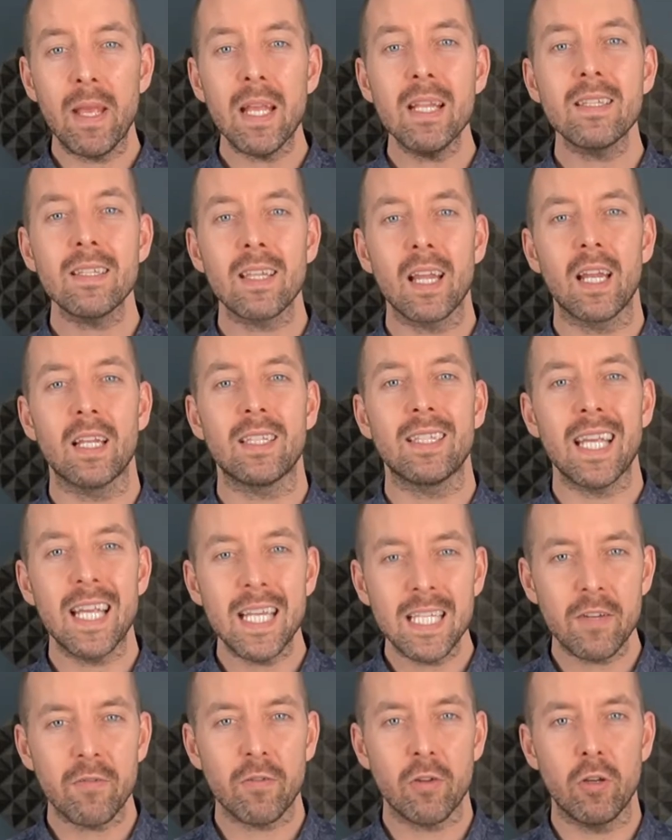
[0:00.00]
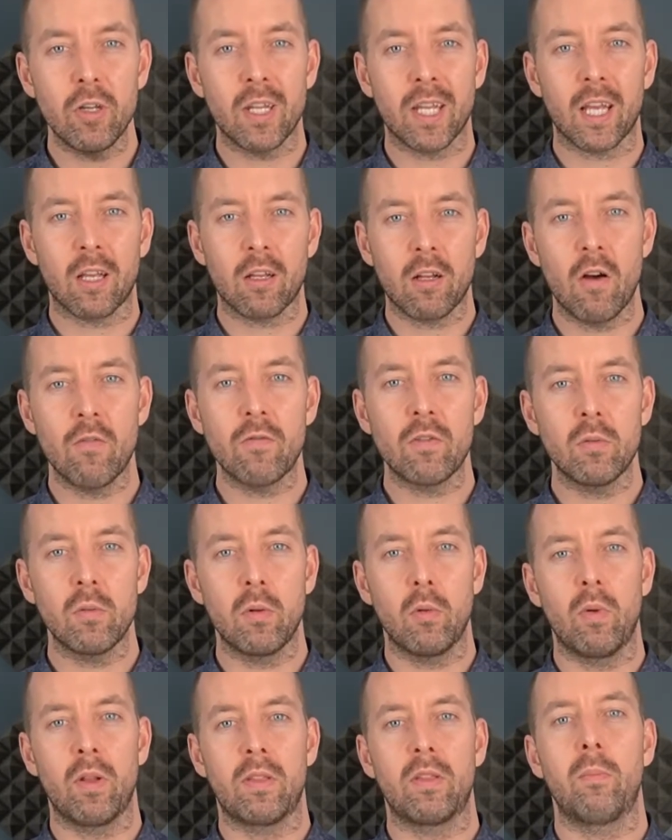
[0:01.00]
means that it's easy for you to get
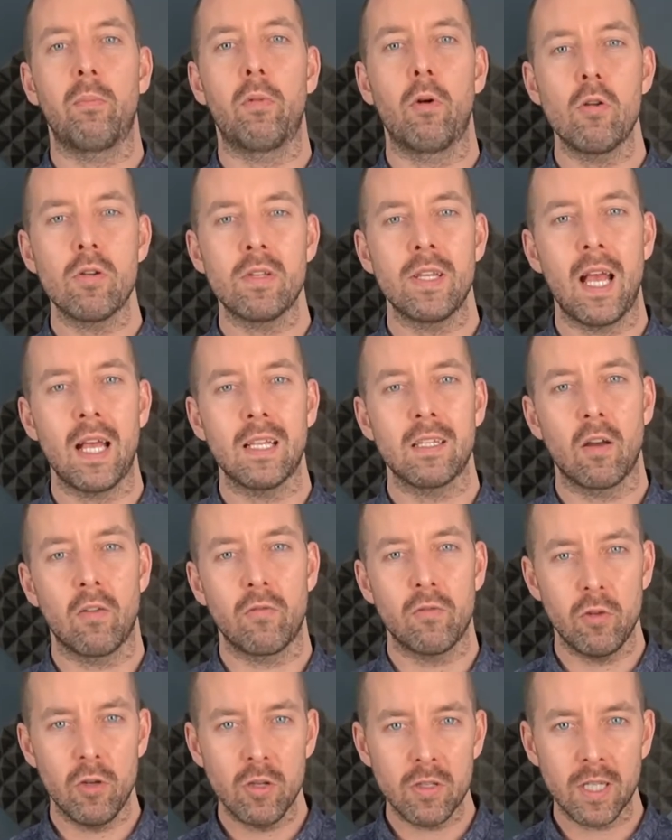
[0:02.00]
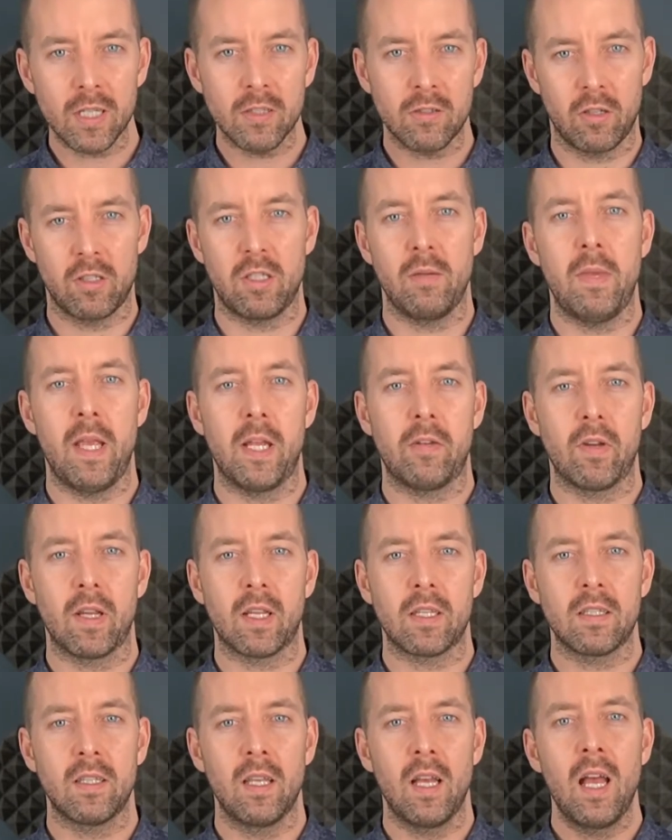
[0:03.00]
comfortable with the process of using such a
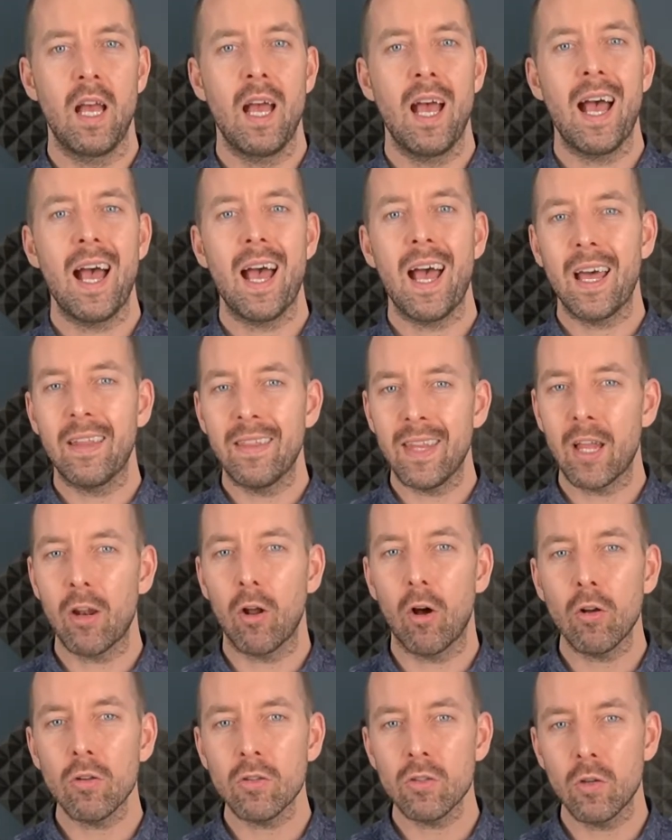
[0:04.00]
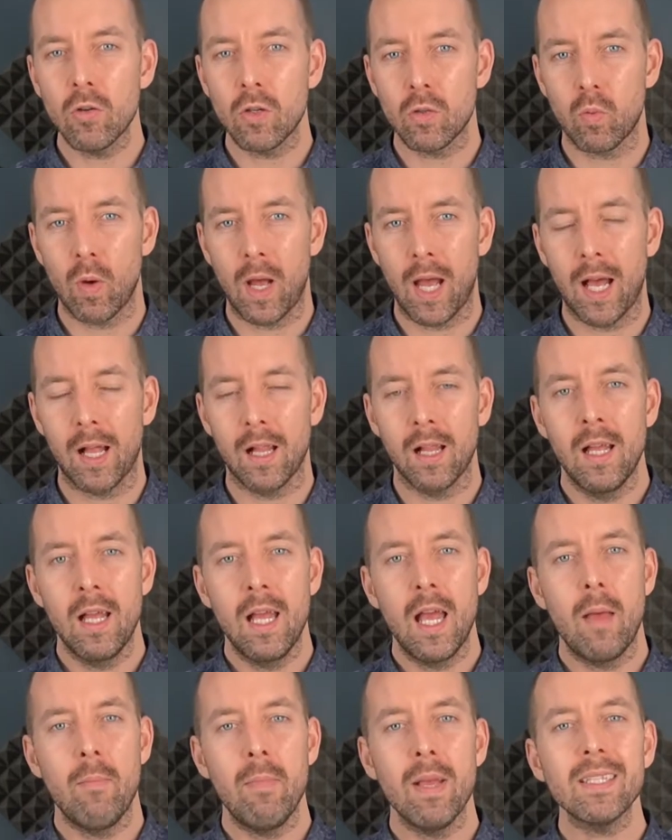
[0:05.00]
matrix, and then also as well
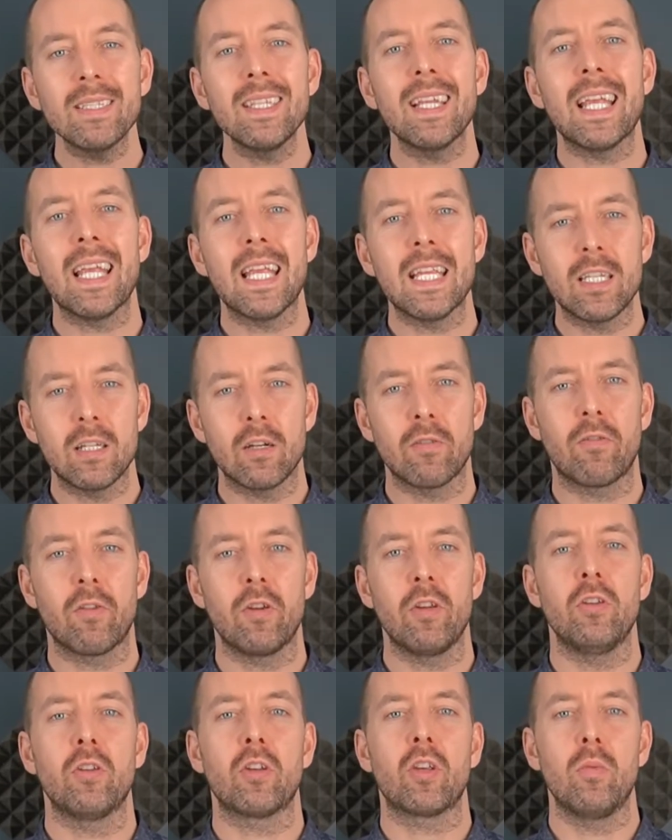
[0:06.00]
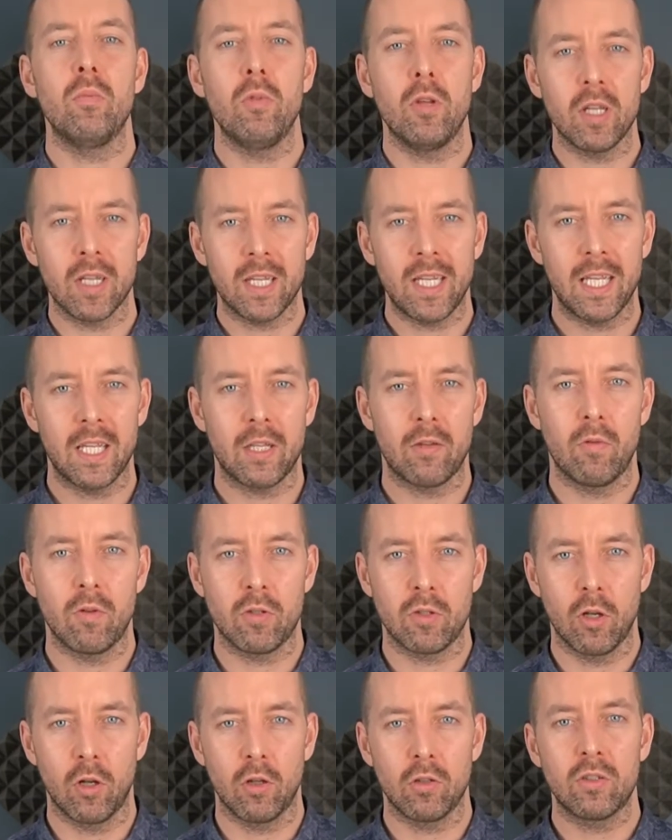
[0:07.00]
it makes it easier for you to communicate the
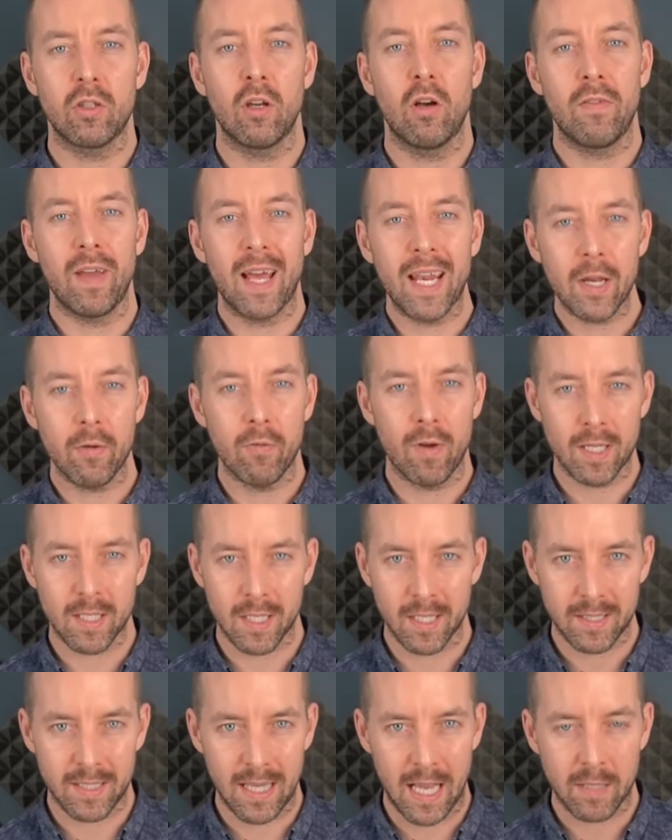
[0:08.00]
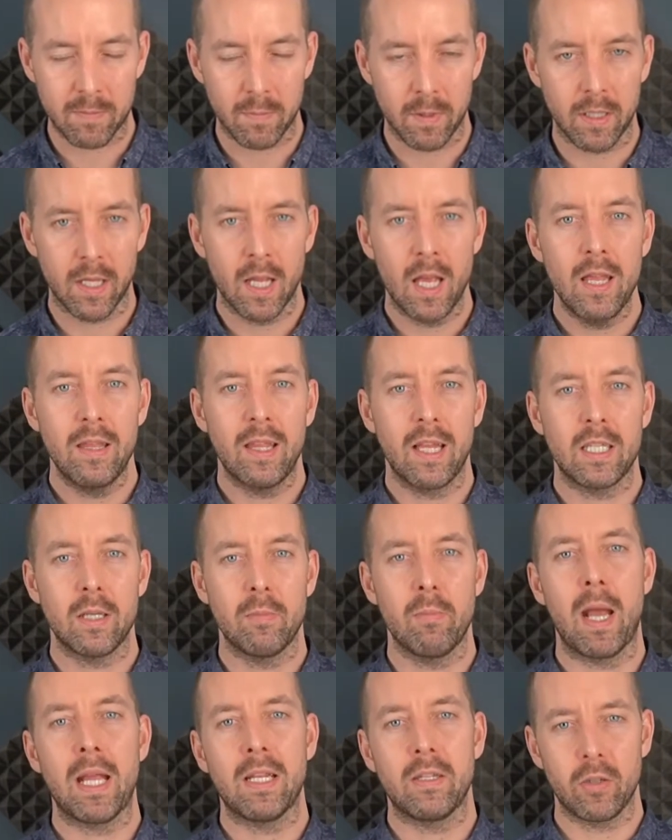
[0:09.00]
results of any risk assessment that you
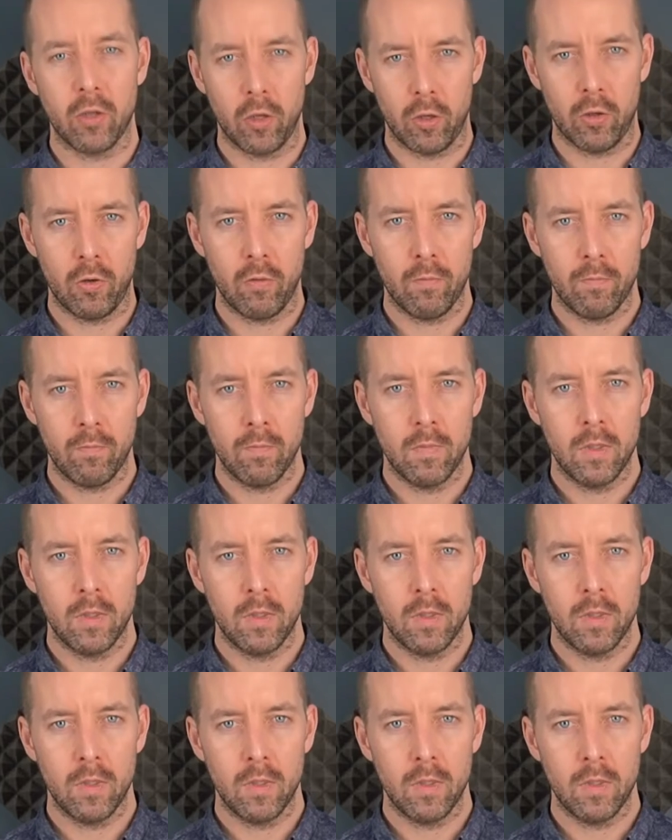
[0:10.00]
might do.